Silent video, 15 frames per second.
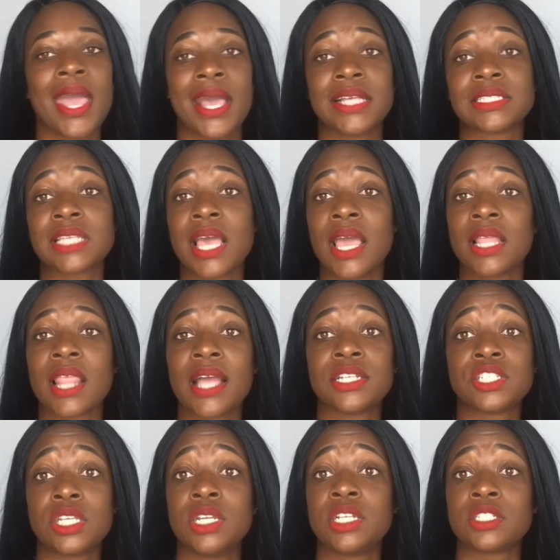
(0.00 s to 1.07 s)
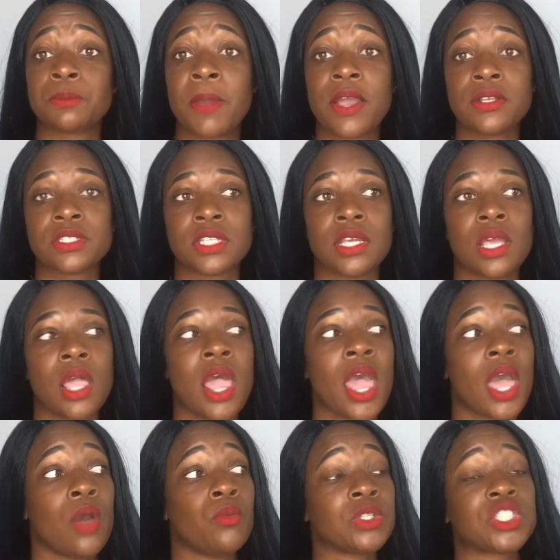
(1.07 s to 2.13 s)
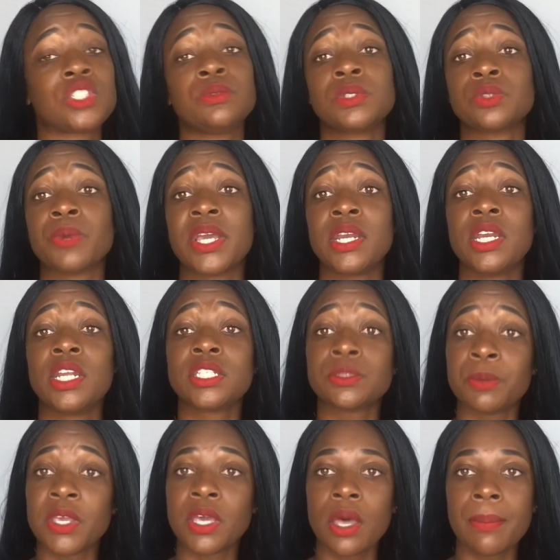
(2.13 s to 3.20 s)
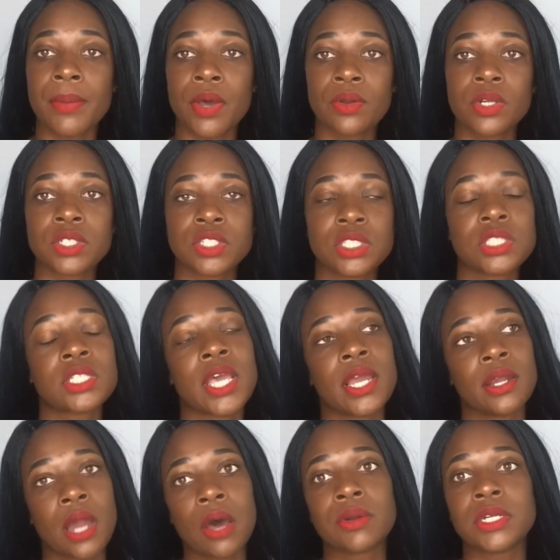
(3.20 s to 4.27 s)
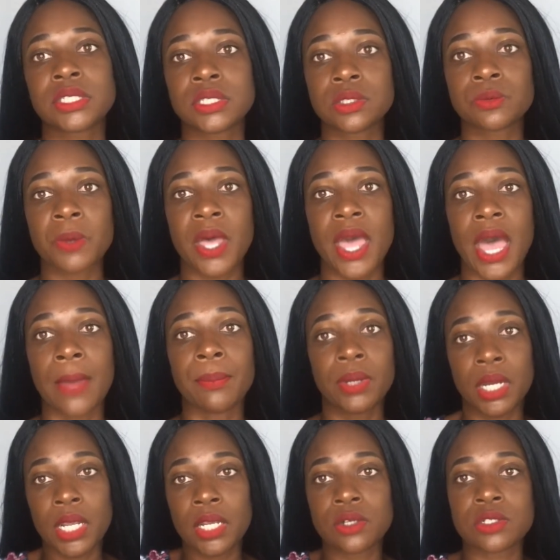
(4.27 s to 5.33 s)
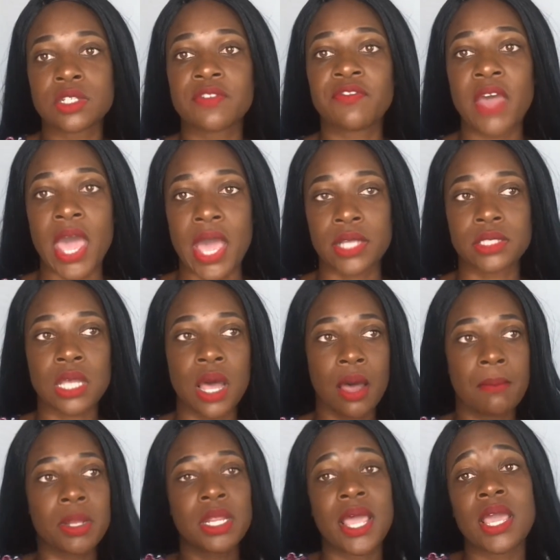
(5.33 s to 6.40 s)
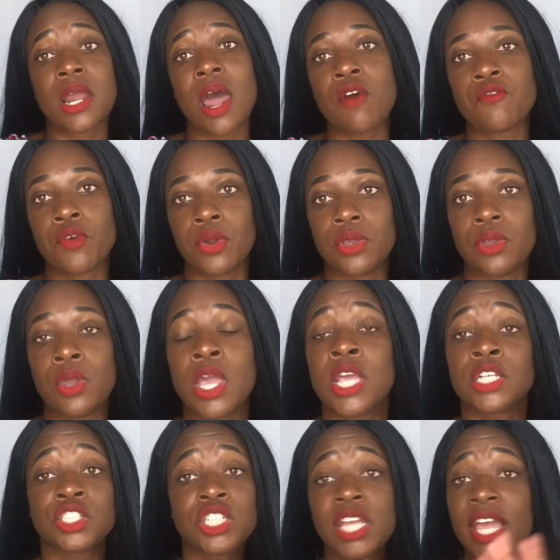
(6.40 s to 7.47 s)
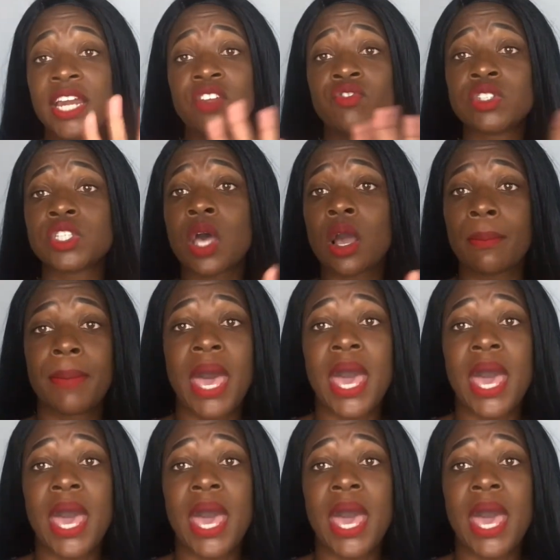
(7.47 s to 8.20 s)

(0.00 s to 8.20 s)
and say it like she this person. And when she was ready to speak up on it, she said, no, this is what happened and here's the facts. I'm going to lay it out for you. She ain't even talk